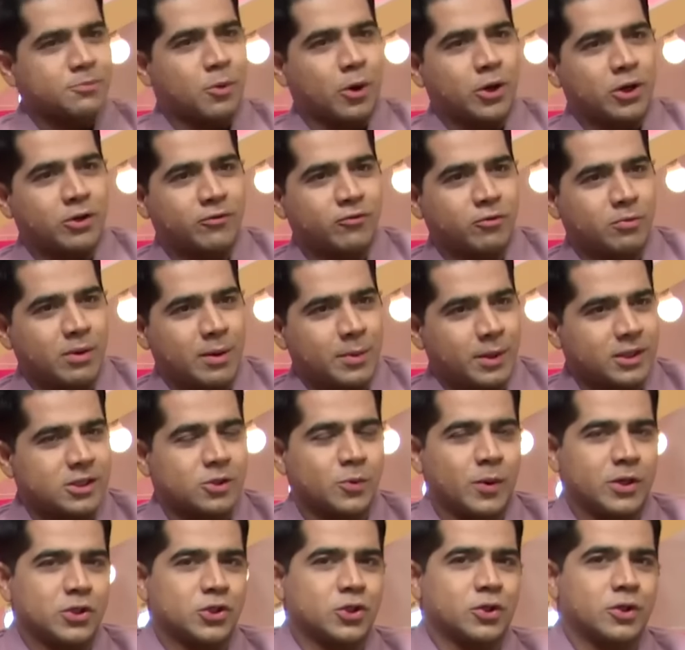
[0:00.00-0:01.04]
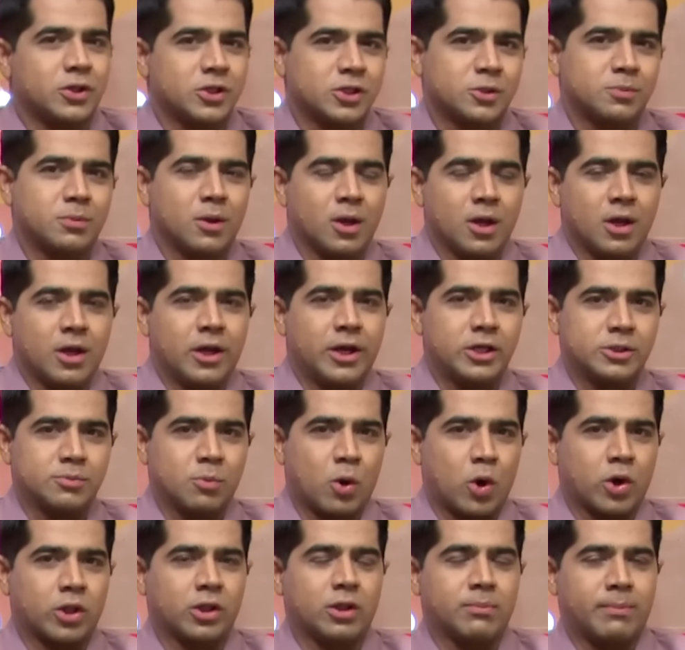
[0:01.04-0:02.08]
point of view, maybe this question is, is
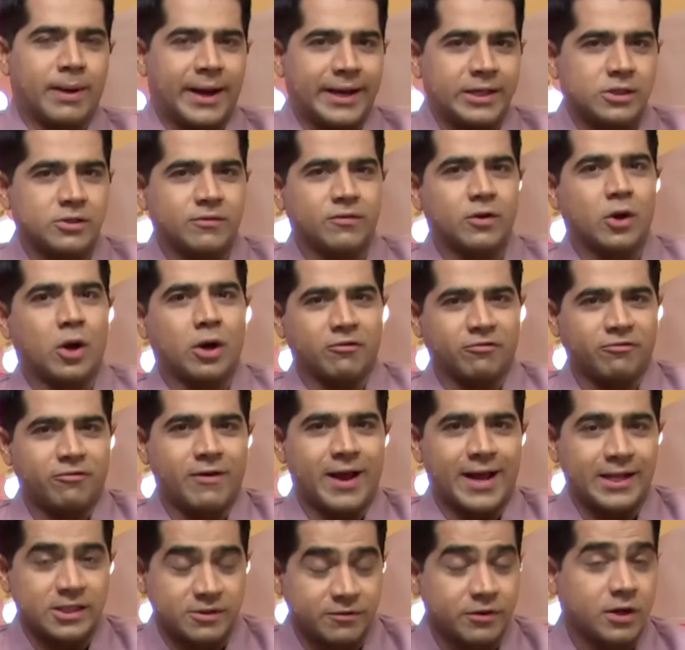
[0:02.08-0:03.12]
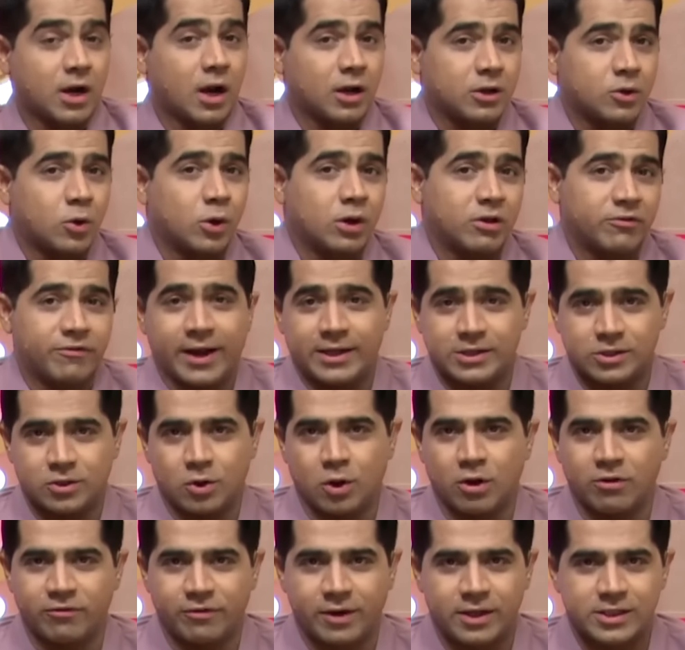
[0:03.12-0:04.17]
more on the minds of a lot of fans, Virat Kohli fans and
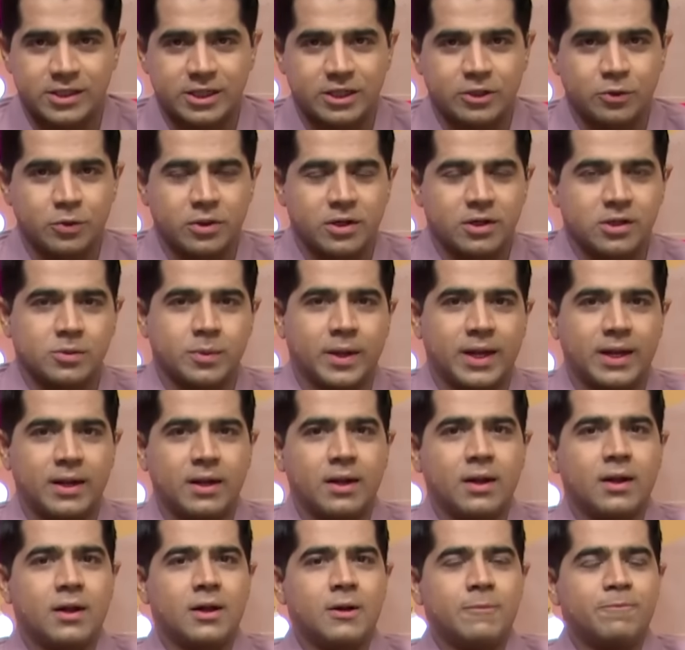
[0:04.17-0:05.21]
all of us included as well.